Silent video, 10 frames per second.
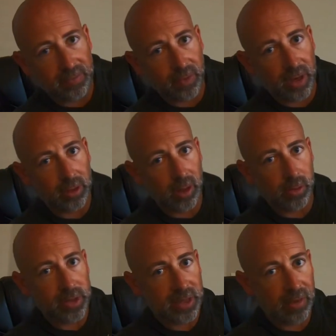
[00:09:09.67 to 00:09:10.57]
right? You'll
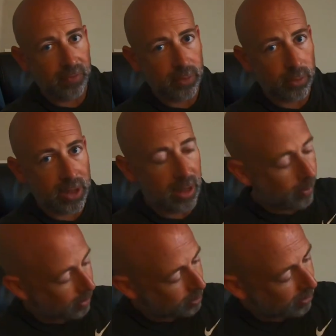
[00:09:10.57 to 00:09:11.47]
always have 3
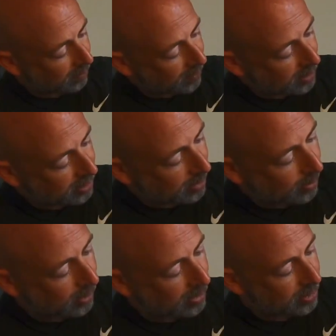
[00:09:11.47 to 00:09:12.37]
numbers. Well, the first
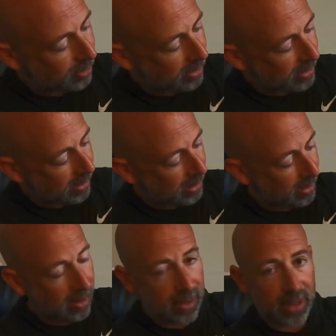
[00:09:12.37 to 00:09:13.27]
number is your
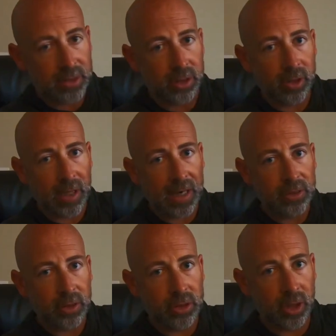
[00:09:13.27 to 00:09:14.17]
N, that's your
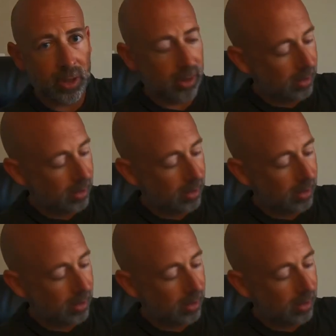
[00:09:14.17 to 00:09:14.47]
nitrogen.